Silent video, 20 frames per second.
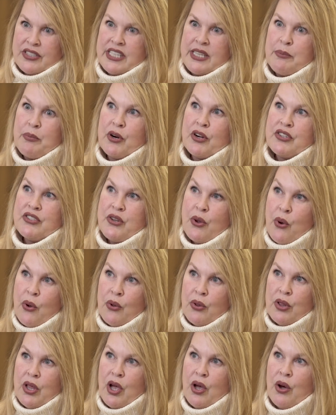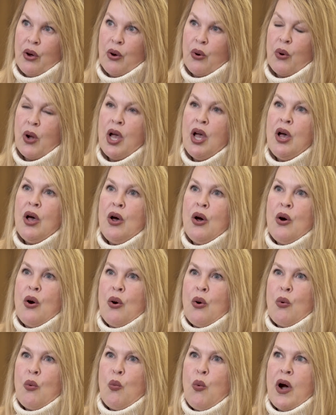DiBartola
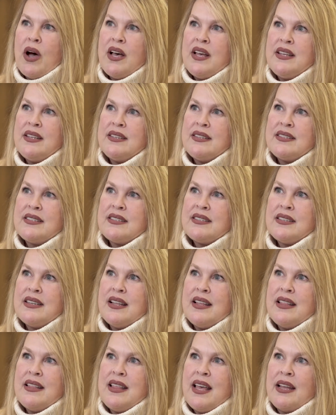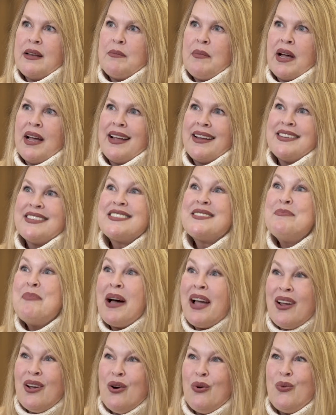was that my
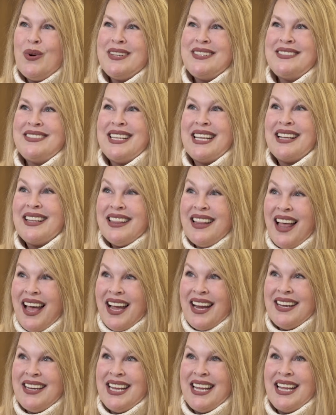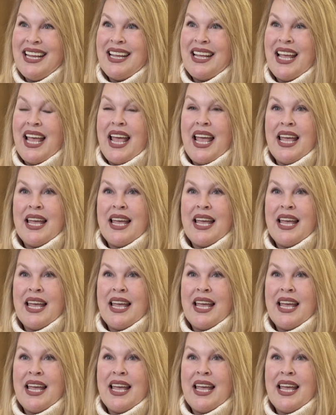smile was declining,